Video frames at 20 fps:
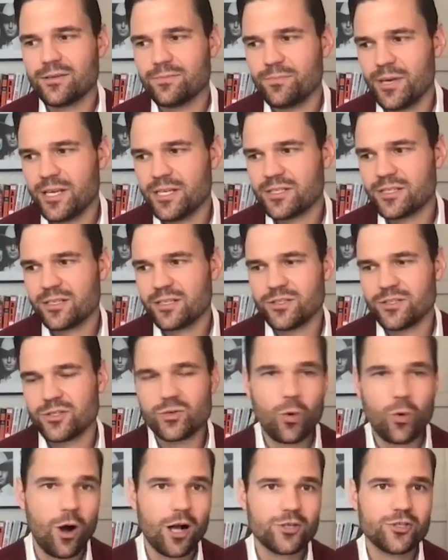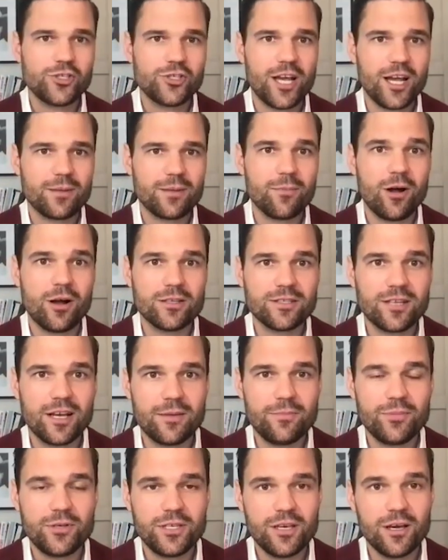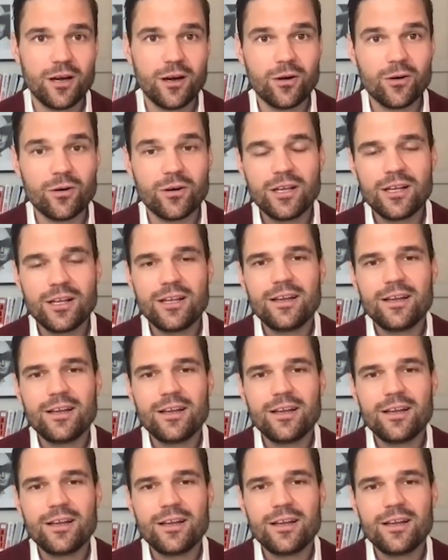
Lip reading: basically squashed Jack Ma's IPO.